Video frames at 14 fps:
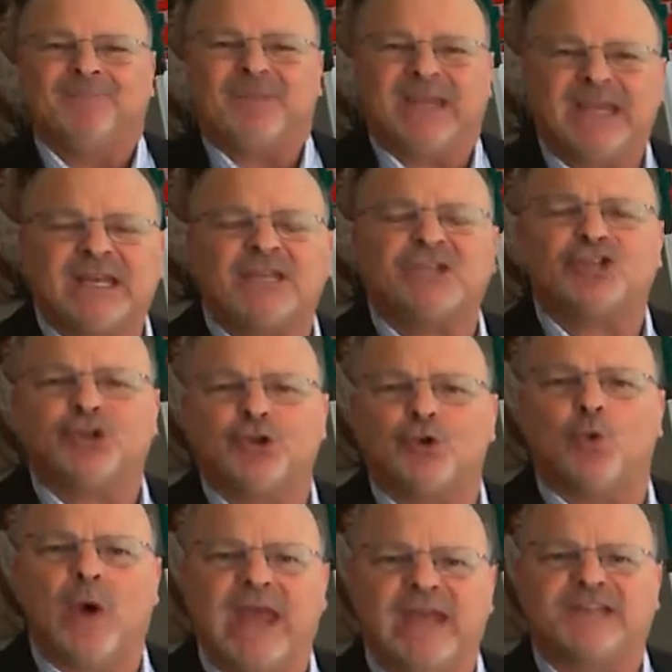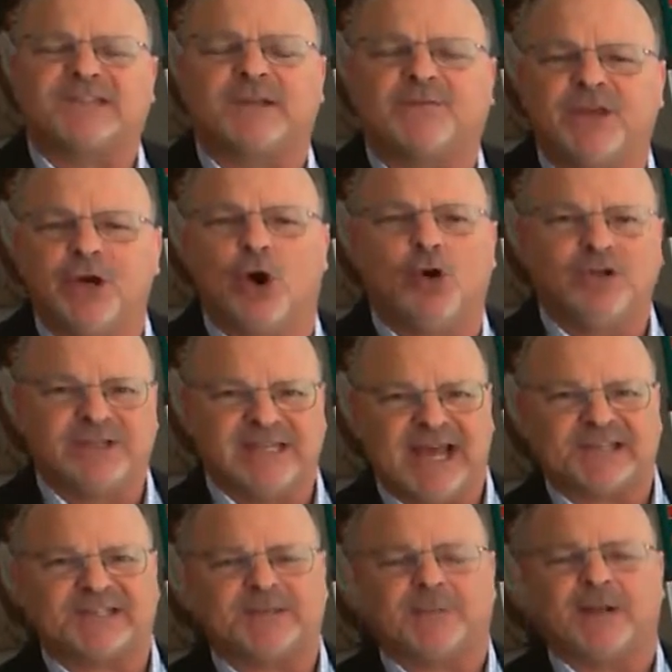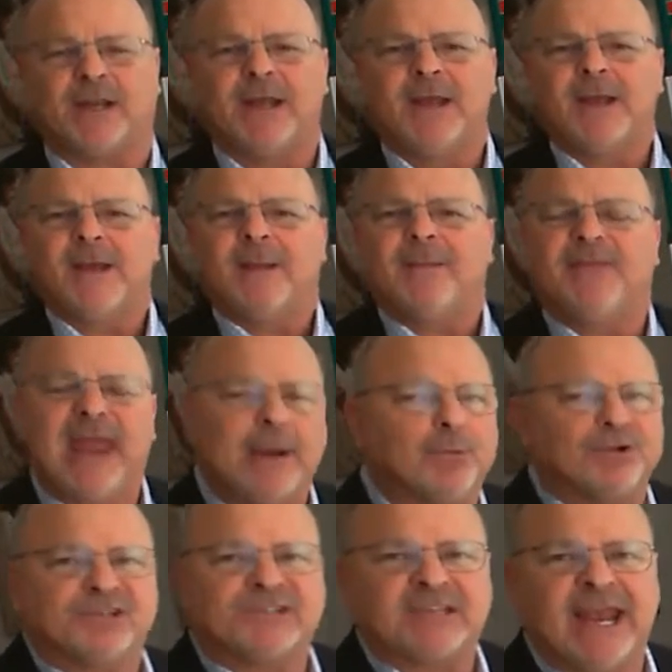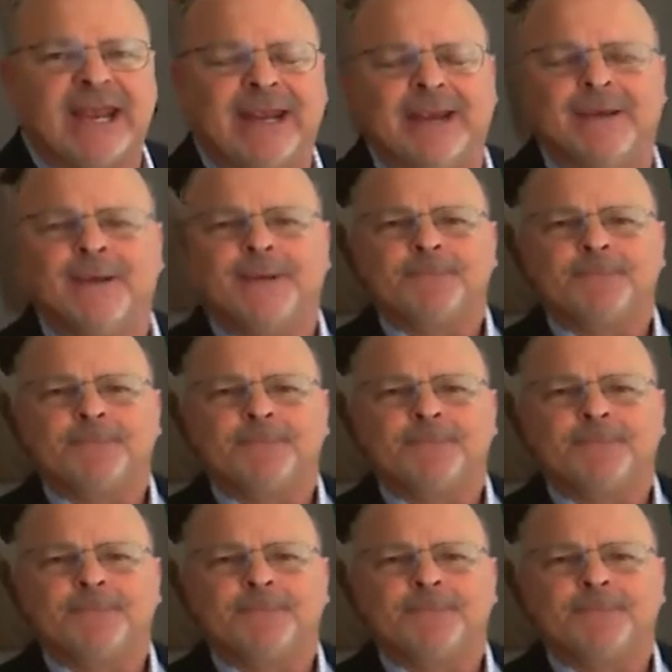into the ways of the Old Testament. They were saying